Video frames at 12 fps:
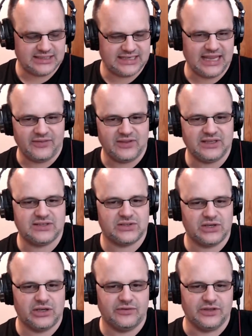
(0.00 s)
set this
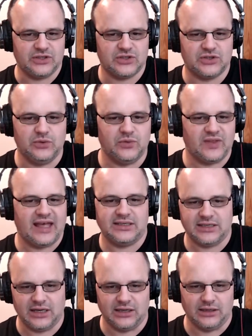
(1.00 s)
surface to
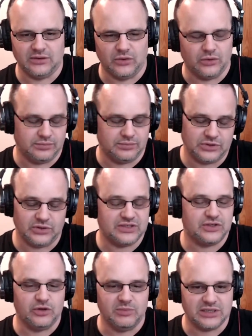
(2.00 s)
that color or to
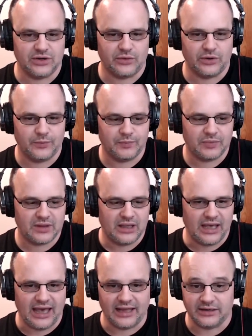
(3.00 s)
this new material,
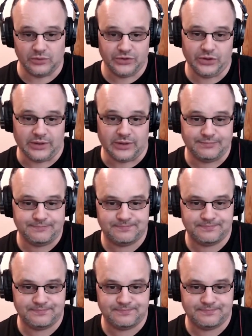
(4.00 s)
and it will do it.